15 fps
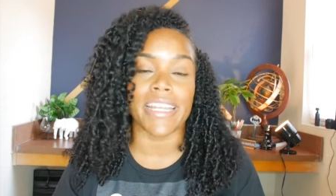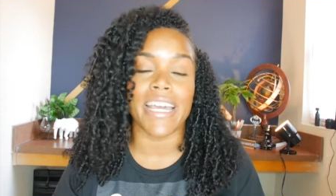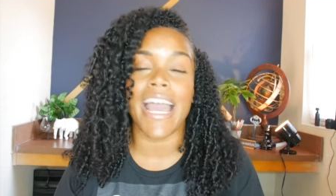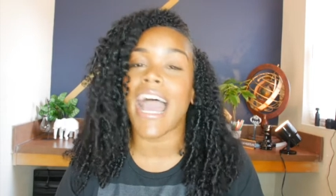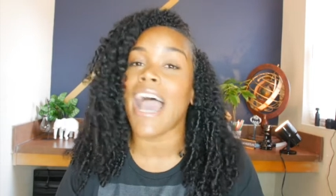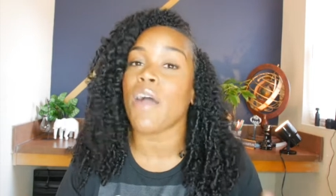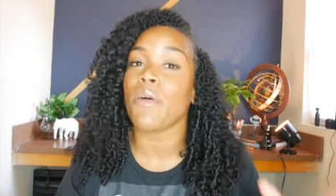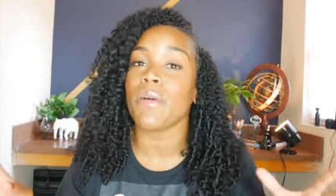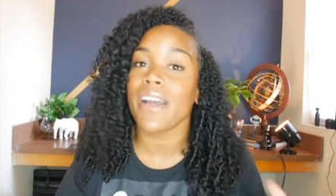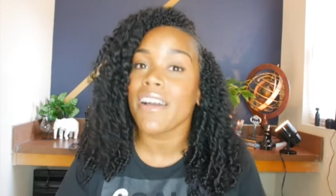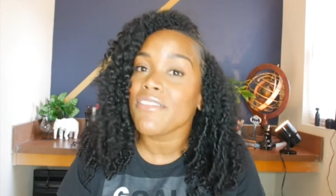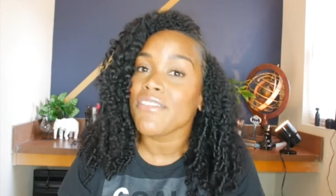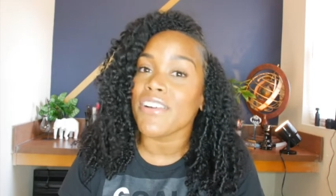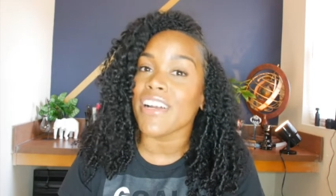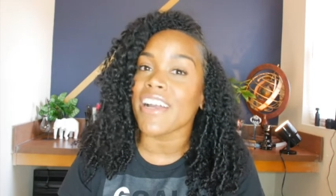
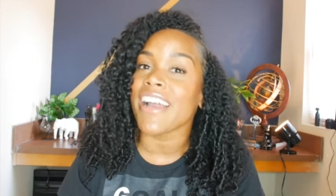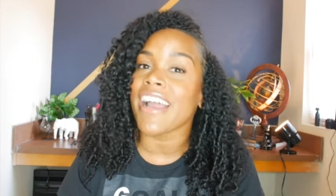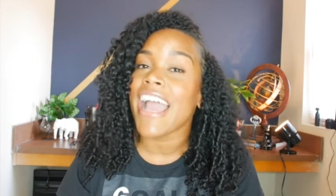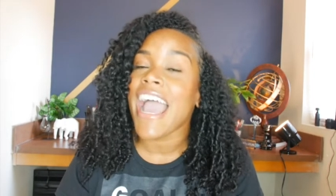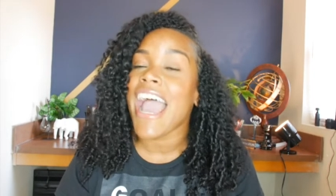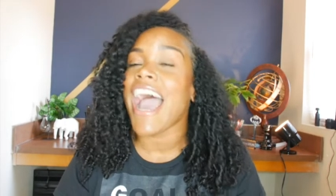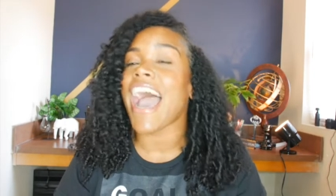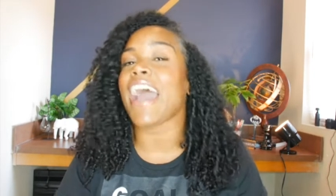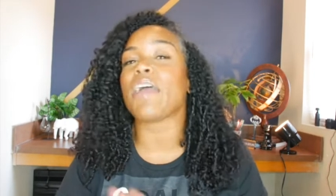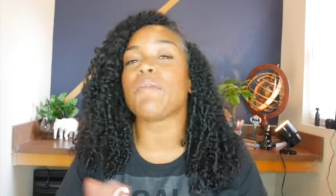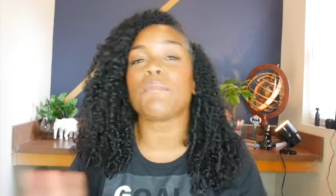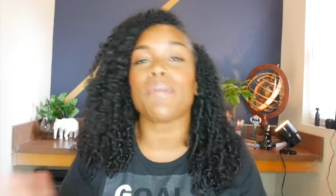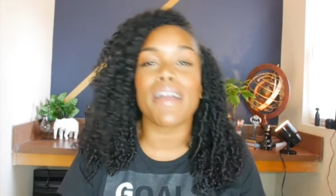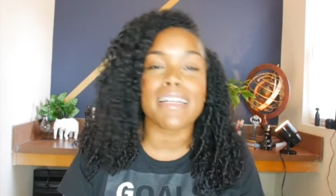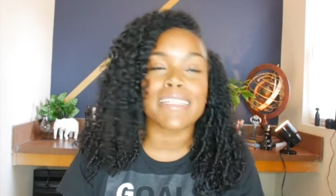However, I
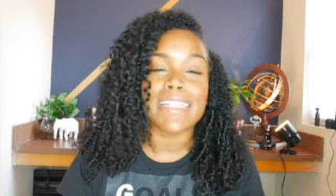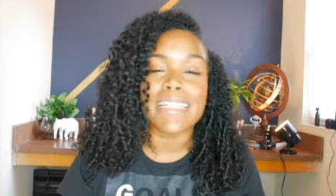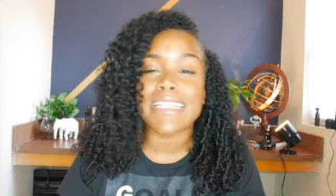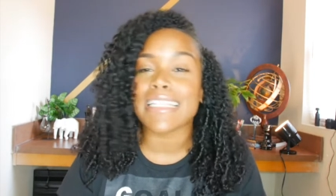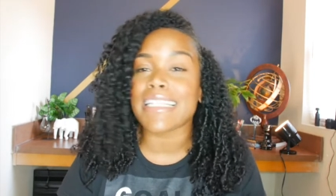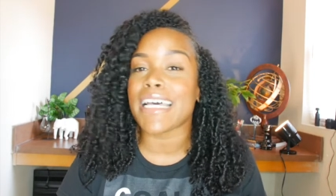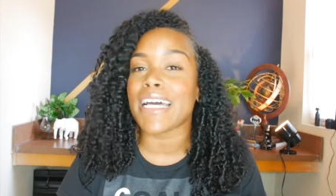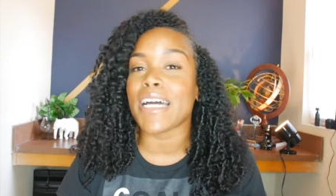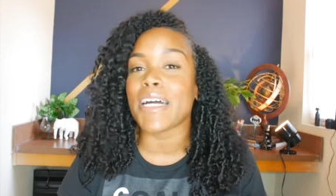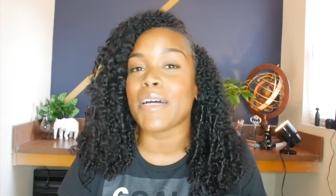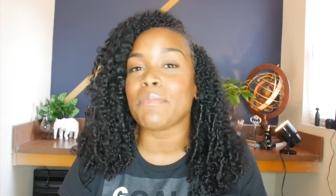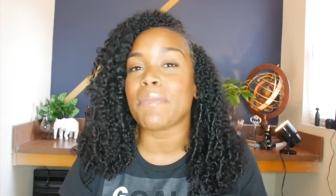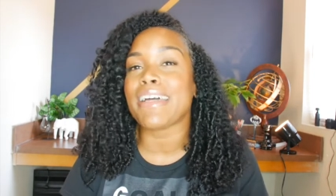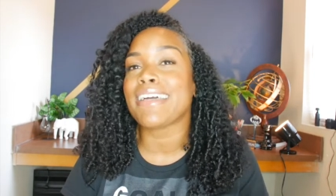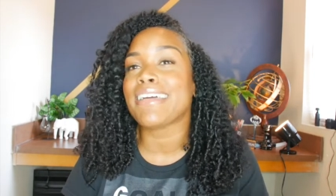embarked on some,